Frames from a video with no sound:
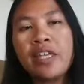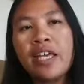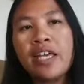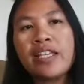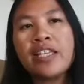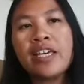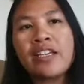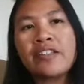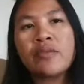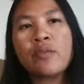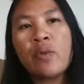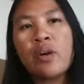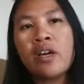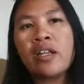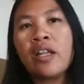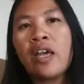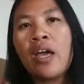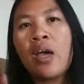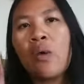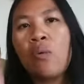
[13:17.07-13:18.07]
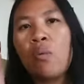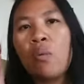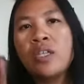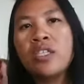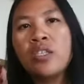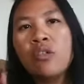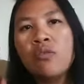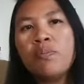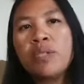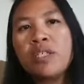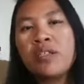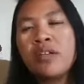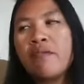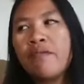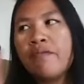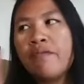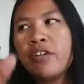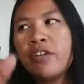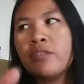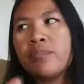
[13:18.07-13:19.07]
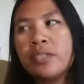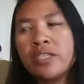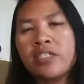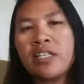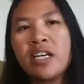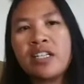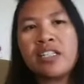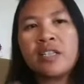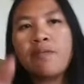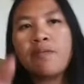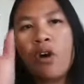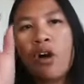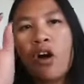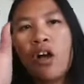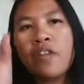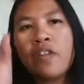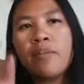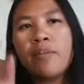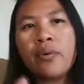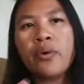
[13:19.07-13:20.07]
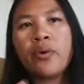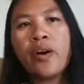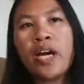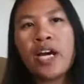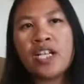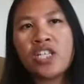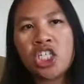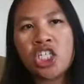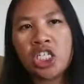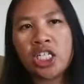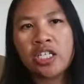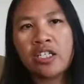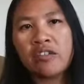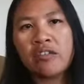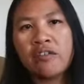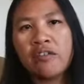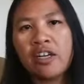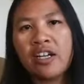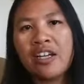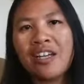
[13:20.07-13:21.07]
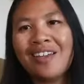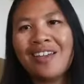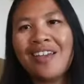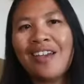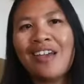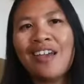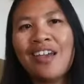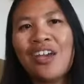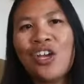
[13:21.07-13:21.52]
And guess what? When you become very productive on the project, right?